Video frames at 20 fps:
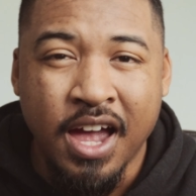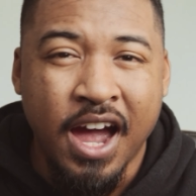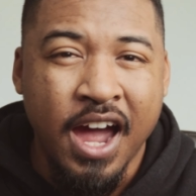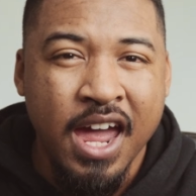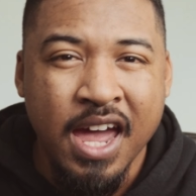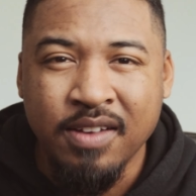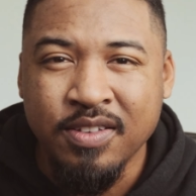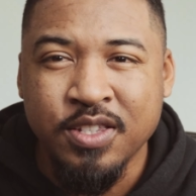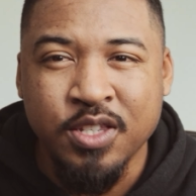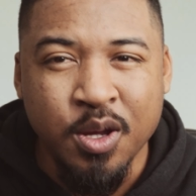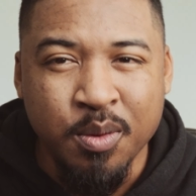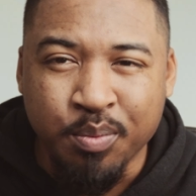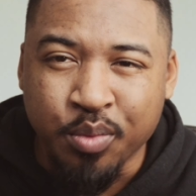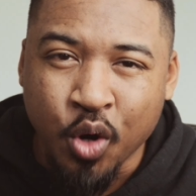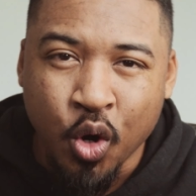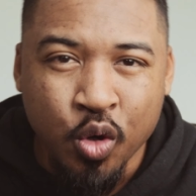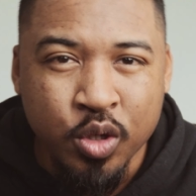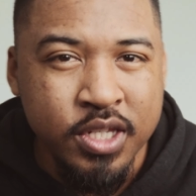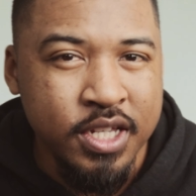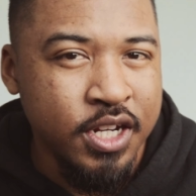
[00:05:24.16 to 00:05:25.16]
I have some
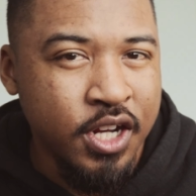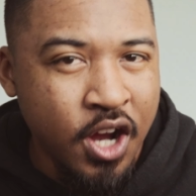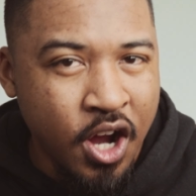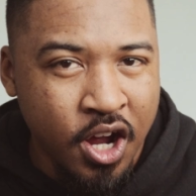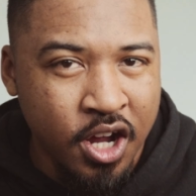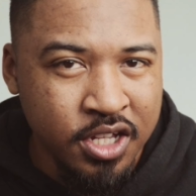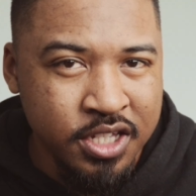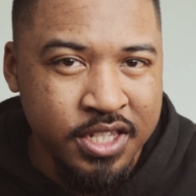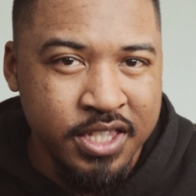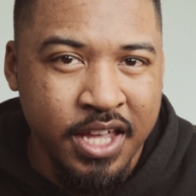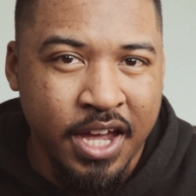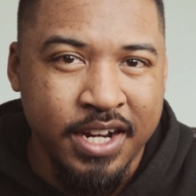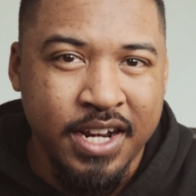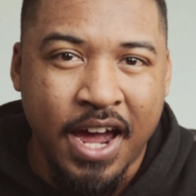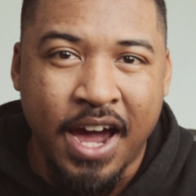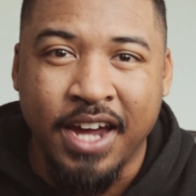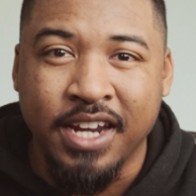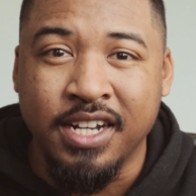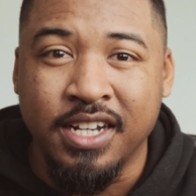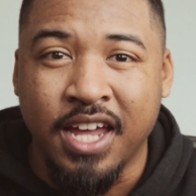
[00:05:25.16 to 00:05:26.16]
pros and cons that
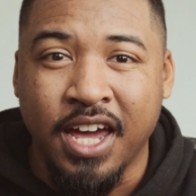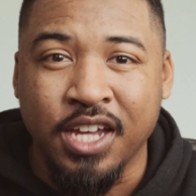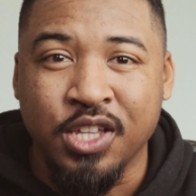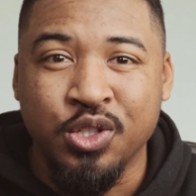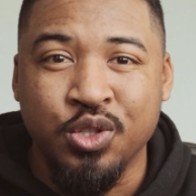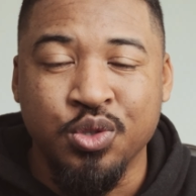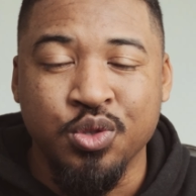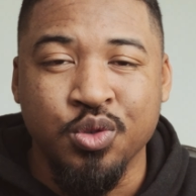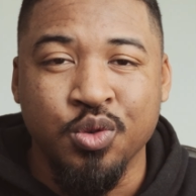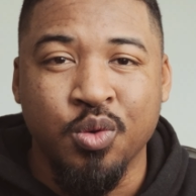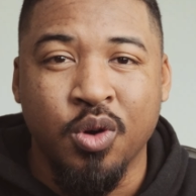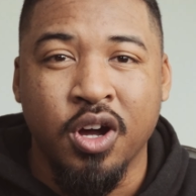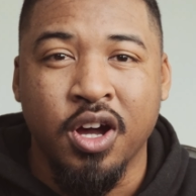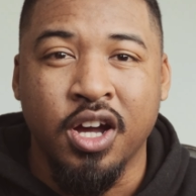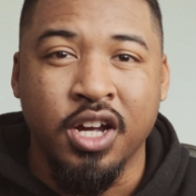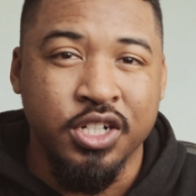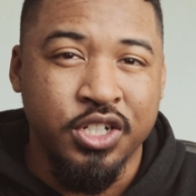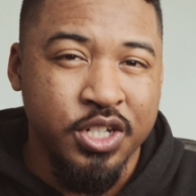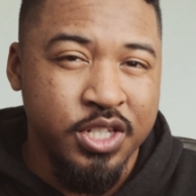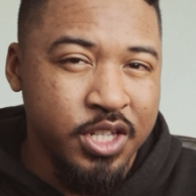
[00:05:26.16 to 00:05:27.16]
I'd like
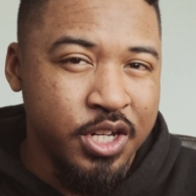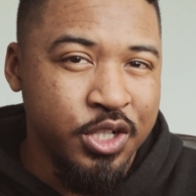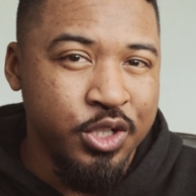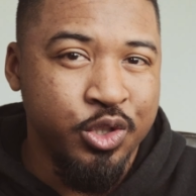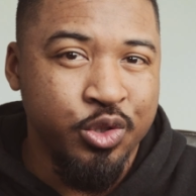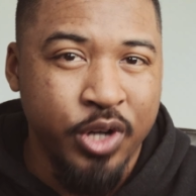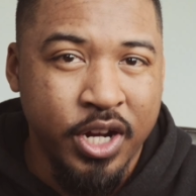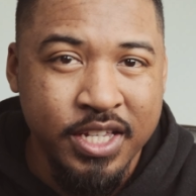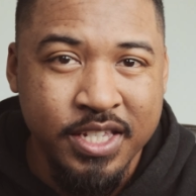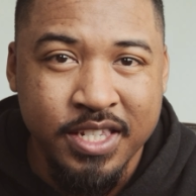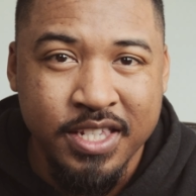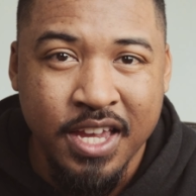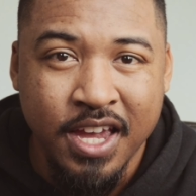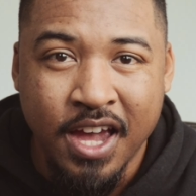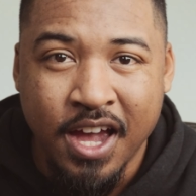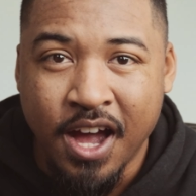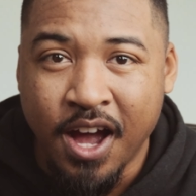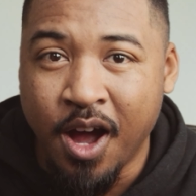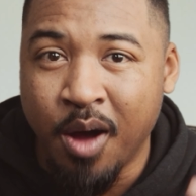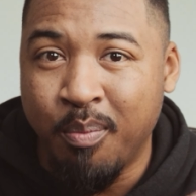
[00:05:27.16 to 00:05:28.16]
to just address
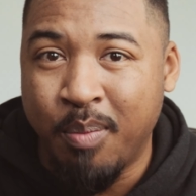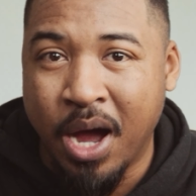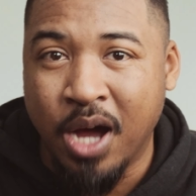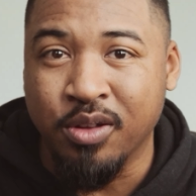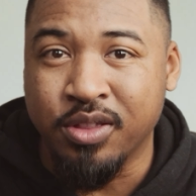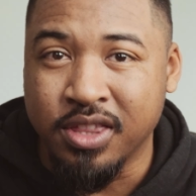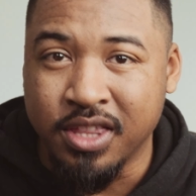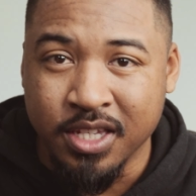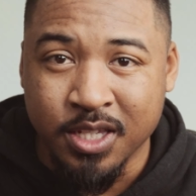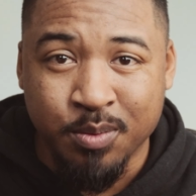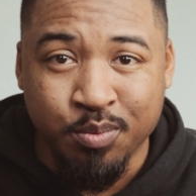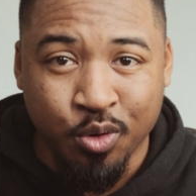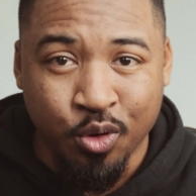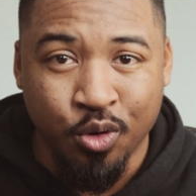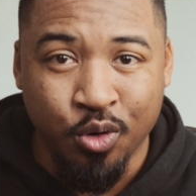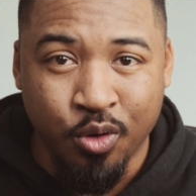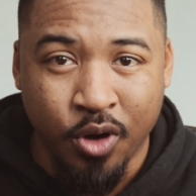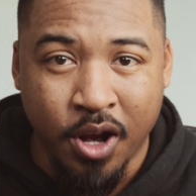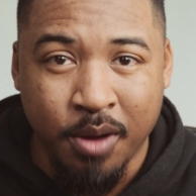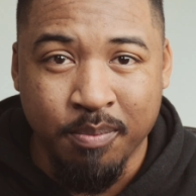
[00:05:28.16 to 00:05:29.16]
about this
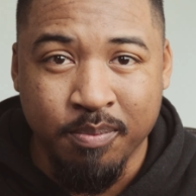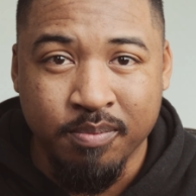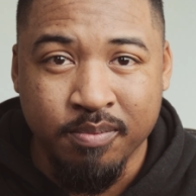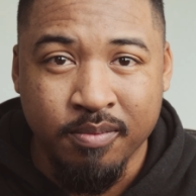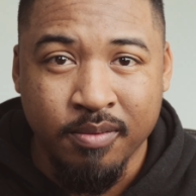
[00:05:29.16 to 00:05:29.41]
program.